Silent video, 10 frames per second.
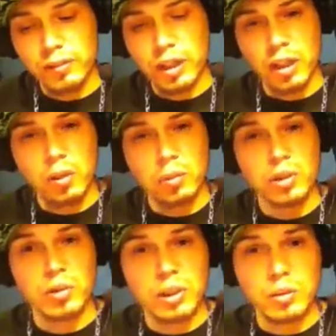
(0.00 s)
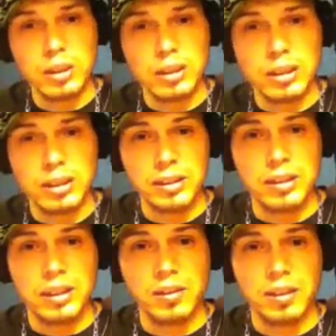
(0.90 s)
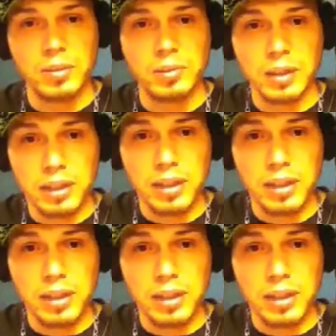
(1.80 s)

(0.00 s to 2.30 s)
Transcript: got almost 3 weeks clean now, and